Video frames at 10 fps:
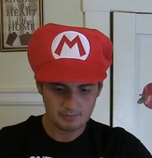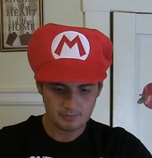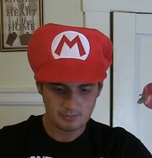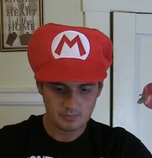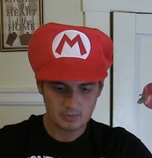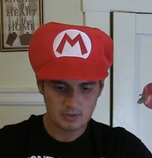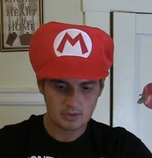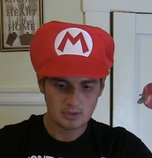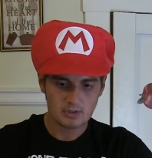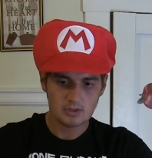
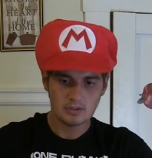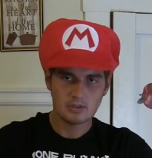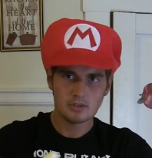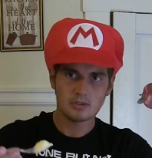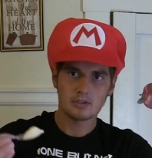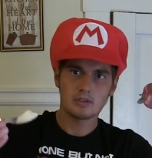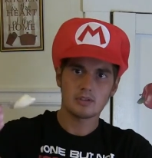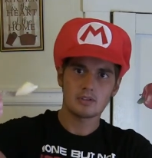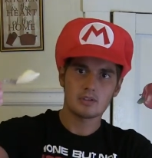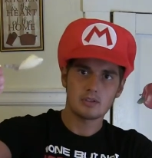
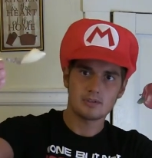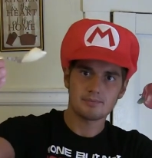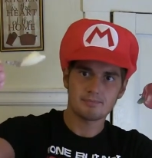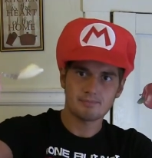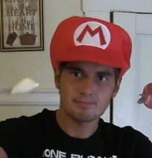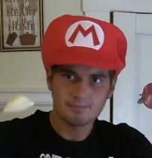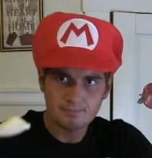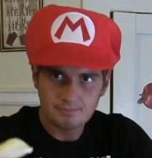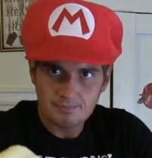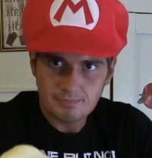
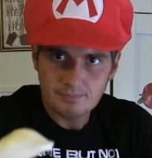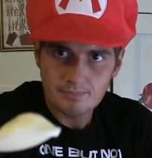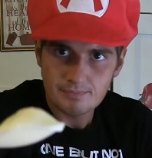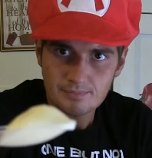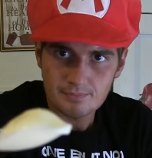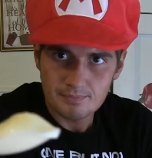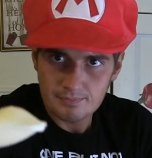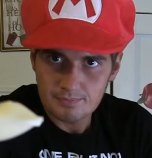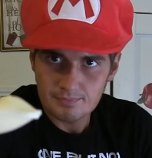Nobody speaks.